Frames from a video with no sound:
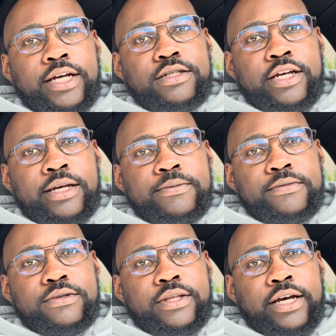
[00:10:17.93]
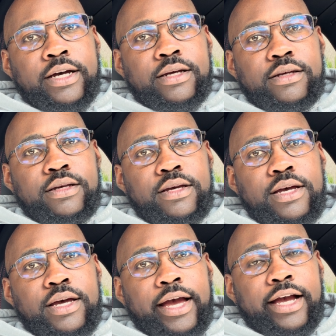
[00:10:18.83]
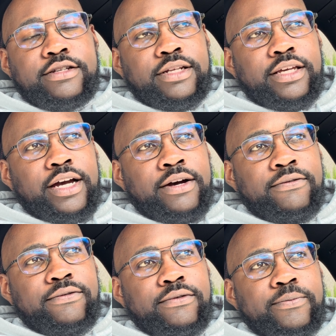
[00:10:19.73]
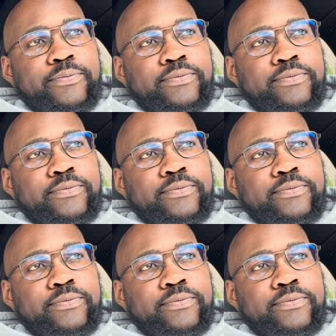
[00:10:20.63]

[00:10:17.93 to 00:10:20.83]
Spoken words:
dash cams that actually have